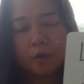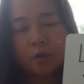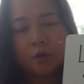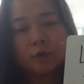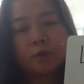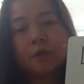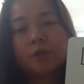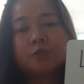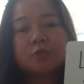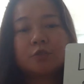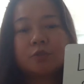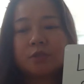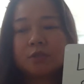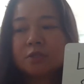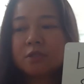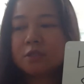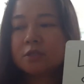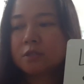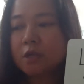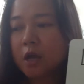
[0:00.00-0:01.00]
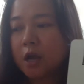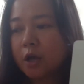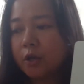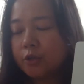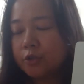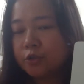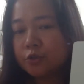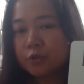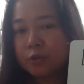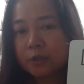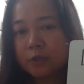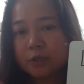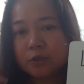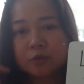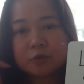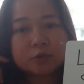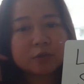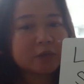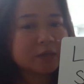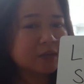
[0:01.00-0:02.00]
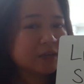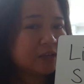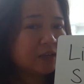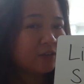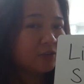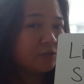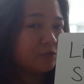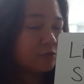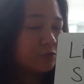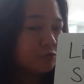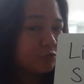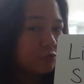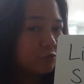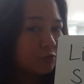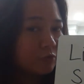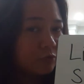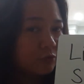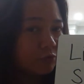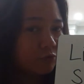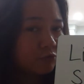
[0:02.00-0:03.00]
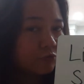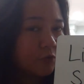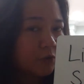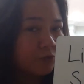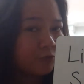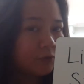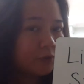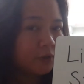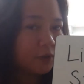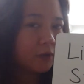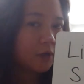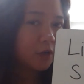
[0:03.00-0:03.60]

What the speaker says: Okay, so this is underneath, roughly